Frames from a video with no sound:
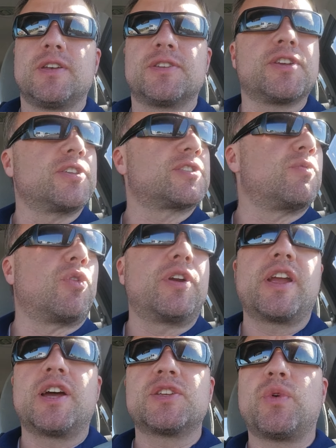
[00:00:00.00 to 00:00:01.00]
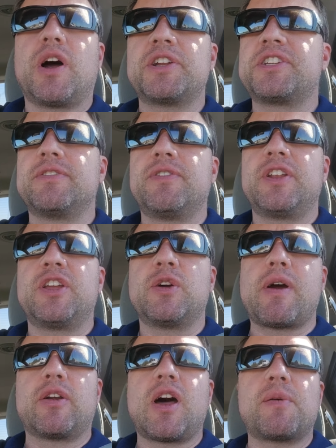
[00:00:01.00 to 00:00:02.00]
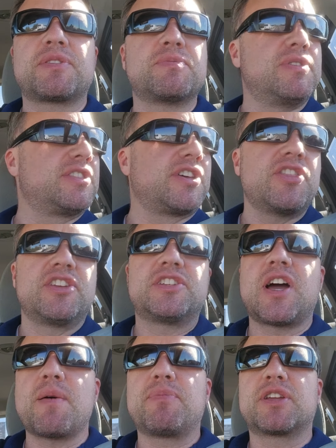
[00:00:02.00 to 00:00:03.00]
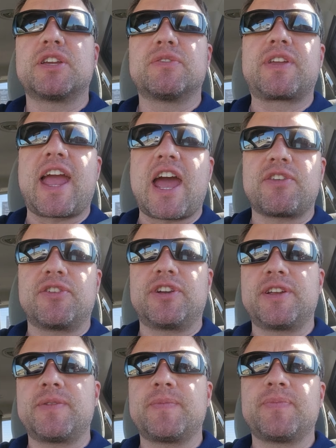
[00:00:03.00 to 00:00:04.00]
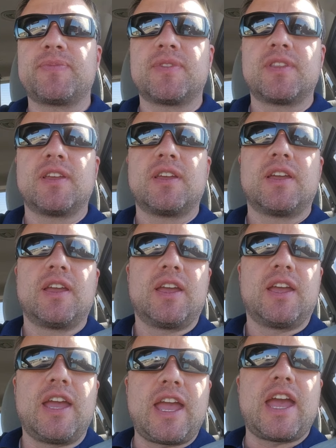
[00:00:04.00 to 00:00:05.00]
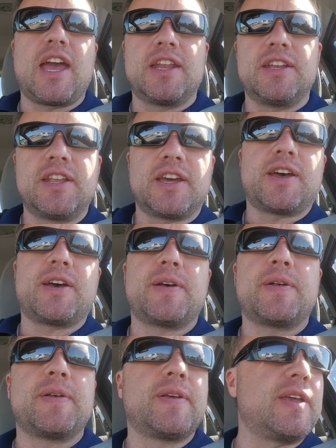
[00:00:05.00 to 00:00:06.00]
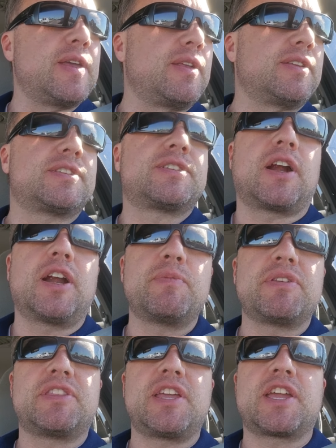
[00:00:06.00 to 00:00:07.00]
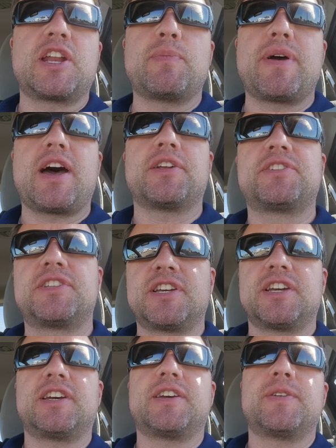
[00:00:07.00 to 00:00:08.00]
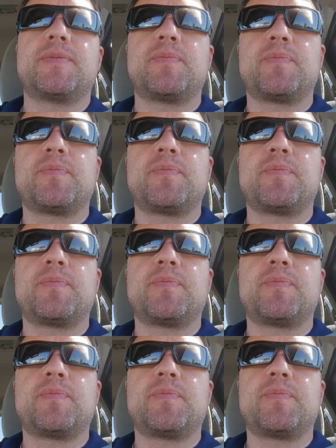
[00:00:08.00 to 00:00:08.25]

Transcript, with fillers: So this morning I was watching a video by Rob Smith on the topic of gathering, and uh, it started me thinking about uh,